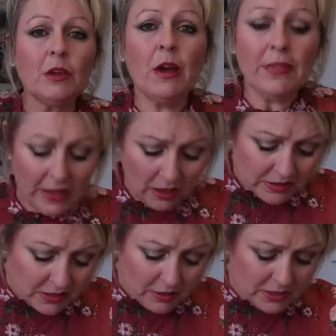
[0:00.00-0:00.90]
Right, the
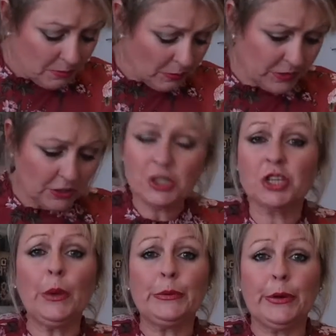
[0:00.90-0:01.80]
last item I was going to
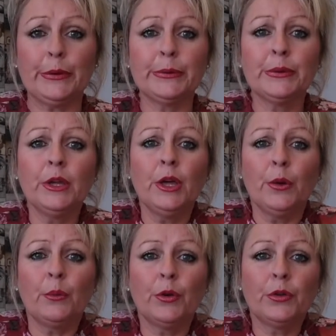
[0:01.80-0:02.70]
show you
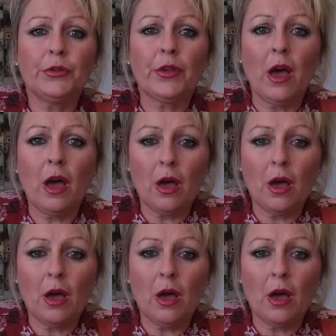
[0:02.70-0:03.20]
was